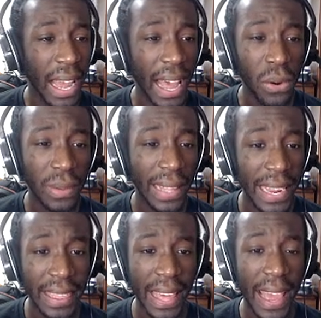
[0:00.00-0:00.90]
I don't
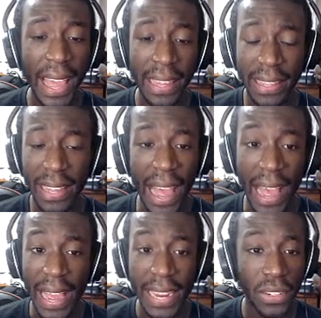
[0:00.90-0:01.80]
like that.
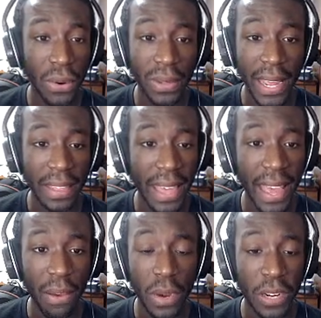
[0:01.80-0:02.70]
I don't like
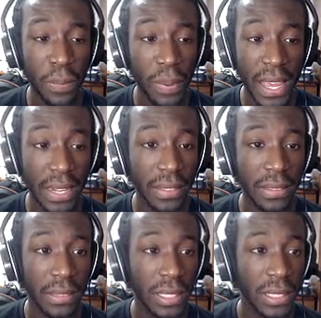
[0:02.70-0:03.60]
that one bit.
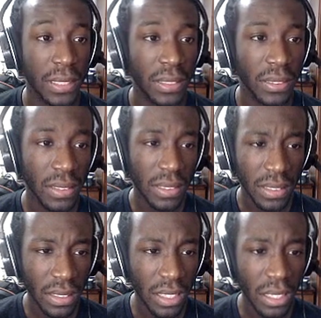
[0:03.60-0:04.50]

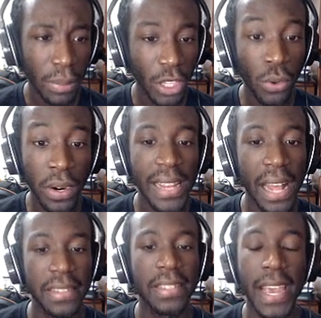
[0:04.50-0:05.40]
But the
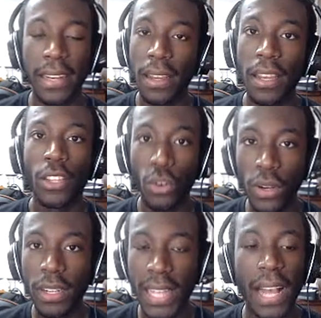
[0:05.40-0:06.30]
Crocodile is dead. The
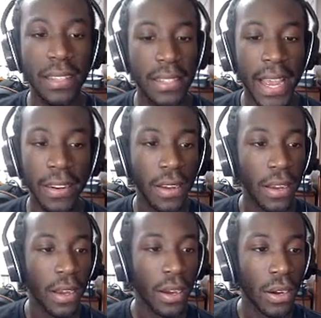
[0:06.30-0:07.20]
Crocodile is dead.
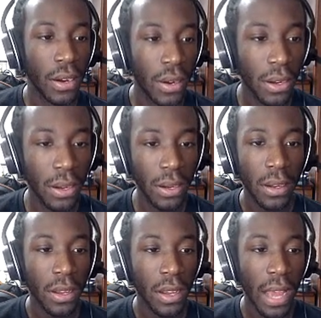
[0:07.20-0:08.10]

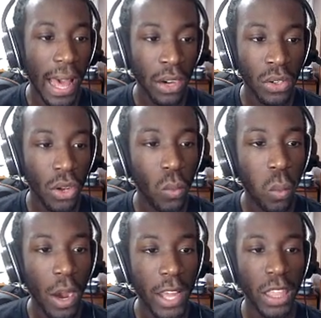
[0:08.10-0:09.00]
Oh, I don't know
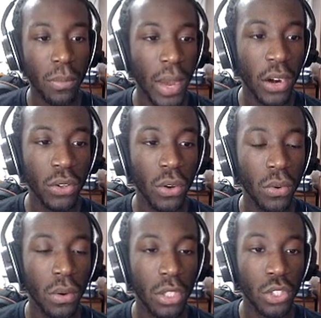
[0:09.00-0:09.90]
what the, don't know.
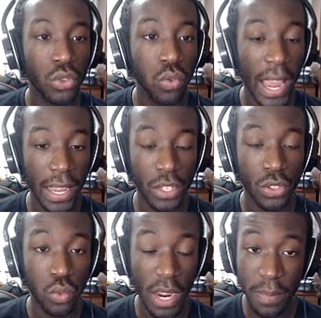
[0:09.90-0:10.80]

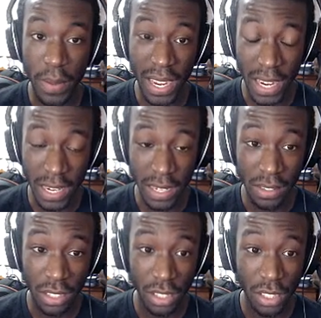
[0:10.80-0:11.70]
Drapion?
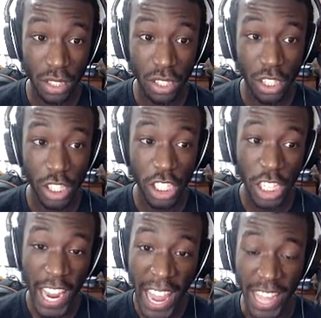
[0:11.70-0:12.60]

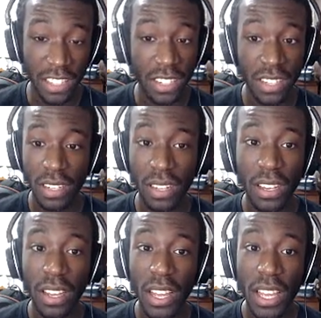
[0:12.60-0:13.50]
Shit.
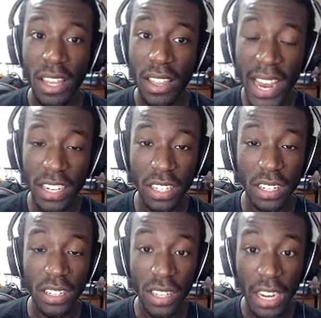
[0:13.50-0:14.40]
That is
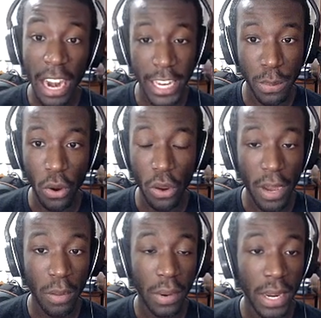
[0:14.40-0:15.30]
a good ass
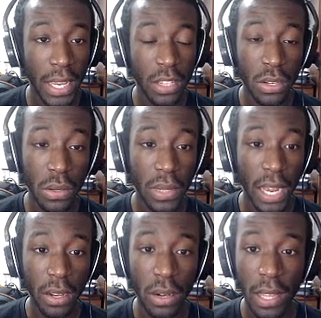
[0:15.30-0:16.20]
Pokemon to bring in too,
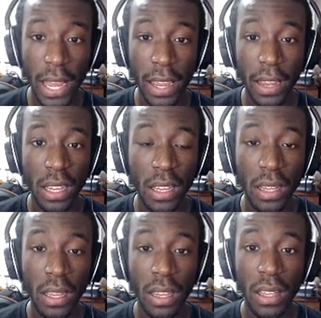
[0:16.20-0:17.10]
not gonna lie.
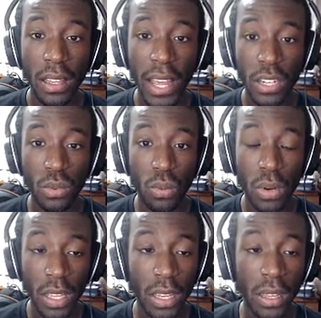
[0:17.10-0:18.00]
That is
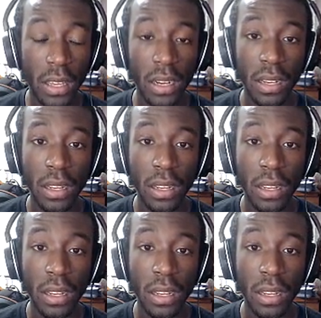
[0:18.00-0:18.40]
really good.